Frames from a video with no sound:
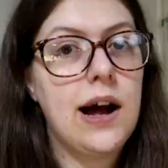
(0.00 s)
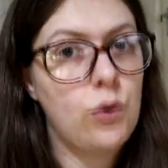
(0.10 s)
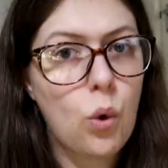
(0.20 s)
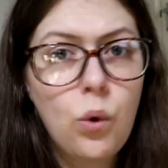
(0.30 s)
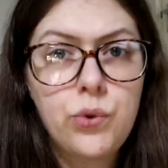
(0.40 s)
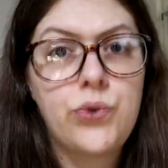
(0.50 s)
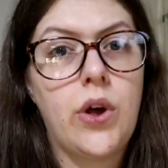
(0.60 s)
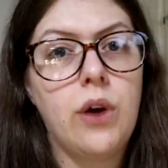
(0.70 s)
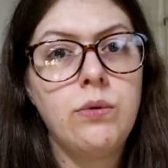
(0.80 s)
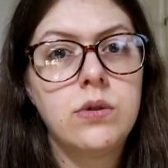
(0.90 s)
And
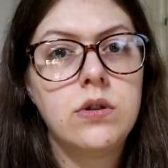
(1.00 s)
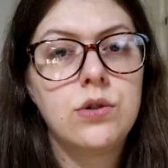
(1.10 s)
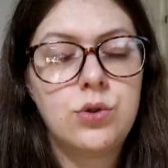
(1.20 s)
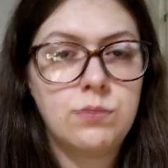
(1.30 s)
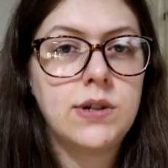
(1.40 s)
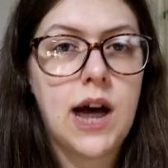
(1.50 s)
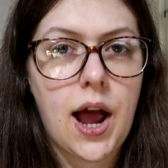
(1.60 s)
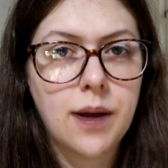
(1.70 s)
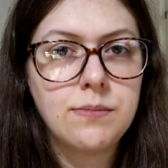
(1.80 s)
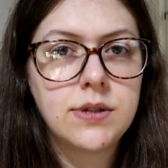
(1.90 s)
also,
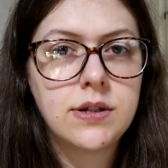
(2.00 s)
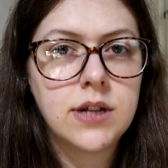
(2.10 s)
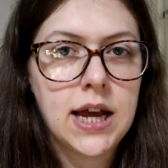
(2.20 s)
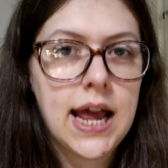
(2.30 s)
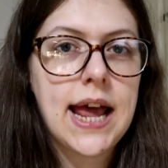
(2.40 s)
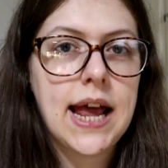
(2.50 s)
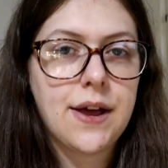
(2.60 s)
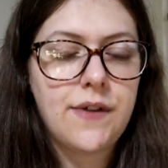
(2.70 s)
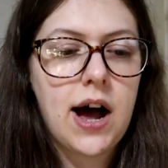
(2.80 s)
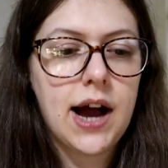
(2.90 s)
sometimes
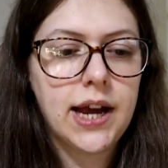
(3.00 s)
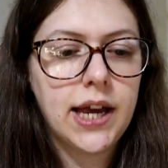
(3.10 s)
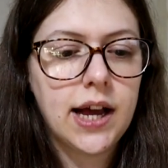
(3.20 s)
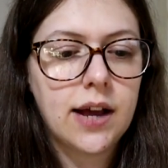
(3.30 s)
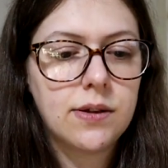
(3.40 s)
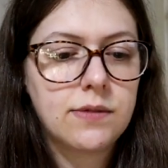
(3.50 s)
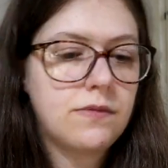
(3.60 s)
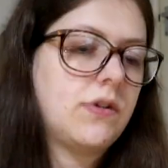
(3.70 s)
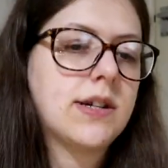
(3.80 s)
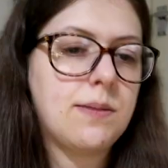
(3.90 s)
if I
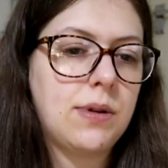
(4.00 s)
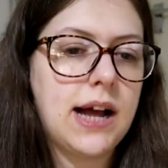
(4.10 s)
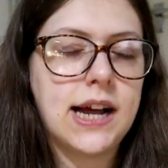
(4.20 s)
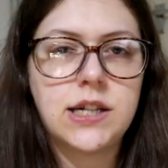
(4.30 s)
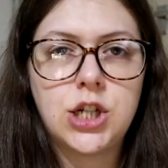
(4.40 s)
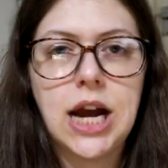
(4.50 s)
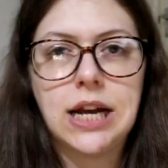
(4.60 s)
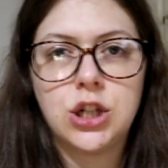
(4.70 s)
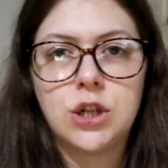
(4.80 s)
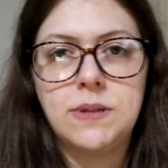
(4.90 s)
for example, I had to
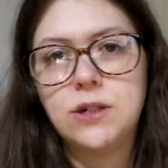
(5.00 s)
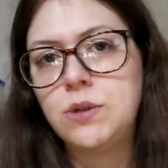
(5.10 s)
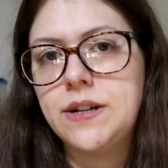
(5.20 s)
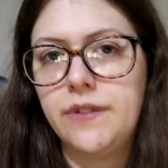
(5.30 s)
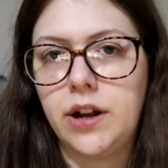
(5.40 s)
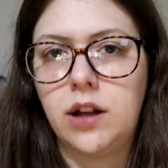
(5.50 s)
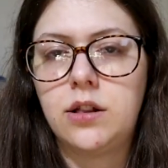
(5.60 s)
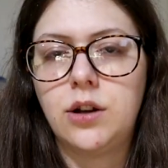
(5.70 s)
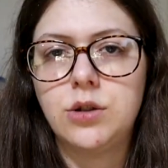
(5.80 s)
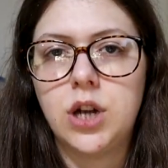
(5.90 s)
change them into a different
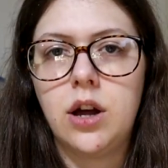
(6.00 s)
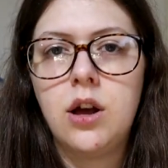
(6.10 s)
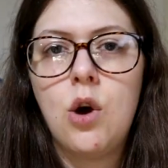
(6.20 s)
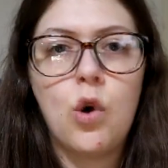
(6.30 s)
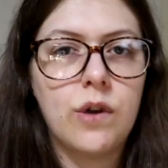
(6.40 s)
enclosure,